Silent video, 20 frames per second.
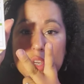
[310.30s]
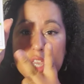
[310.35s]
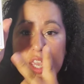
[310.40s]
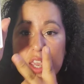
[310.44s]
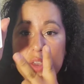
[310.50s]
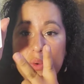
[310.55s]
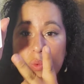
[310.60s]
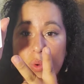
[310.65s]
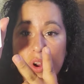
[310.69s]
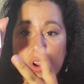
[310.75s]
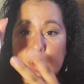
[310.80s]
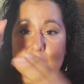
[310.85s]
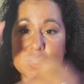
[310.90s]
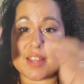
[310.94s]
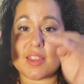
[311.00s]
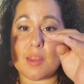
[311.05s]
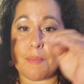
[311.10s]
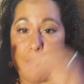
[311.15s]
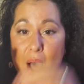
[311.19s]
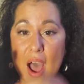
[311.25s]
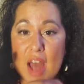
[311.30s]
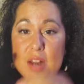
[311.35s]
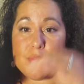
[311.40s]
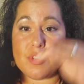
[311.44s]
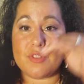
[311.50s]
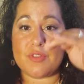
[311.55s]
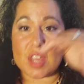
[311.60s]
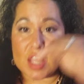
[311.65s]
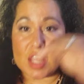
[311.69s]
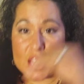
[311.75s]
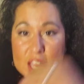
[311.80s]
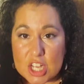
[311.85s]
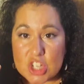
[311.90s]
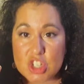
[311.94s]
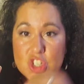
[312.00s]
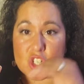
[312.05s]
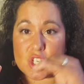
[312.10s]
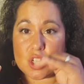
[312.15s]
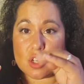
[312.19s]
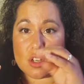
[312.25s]
keywords at the bottom of
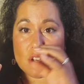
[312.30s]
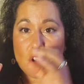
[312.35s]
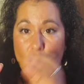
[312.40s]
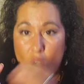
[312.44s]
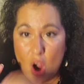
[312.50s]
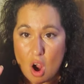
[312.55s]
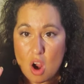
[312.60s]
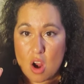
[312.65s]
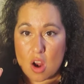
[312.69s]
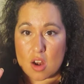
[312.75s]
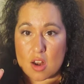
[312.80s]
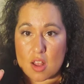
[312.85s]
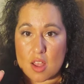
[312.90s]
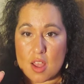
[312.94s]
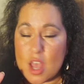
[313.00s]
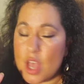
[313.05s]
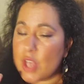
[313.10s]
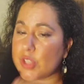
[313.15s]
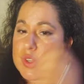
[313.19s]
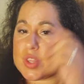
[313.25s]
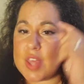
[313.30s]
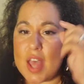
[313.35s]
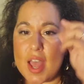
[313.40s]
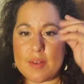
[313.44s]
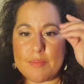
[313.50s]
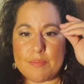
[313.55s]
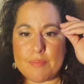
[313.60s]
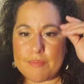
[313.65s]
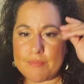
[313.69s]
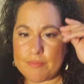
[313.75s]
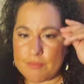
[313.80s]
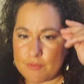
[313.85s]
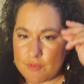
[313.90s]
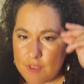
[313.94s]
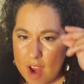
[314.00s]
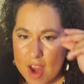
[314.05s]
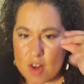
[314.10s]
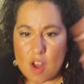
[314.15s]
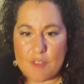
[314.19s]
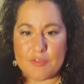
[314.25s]
each card so that
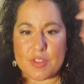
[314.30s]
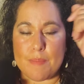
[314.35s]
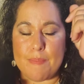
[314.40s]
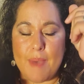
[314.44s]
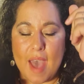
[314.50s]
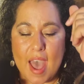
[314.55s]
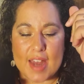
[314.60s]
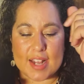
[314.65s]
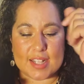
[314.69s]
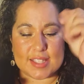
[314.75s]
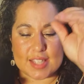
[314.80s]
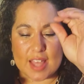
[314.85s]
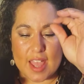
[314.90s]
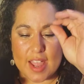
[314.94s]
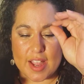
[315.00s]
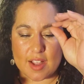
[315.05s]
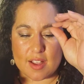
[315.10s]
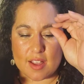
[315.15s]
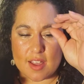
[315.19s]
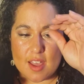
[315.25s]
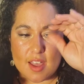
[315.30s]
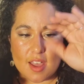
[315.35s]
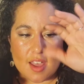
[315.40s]
right off the bat it's like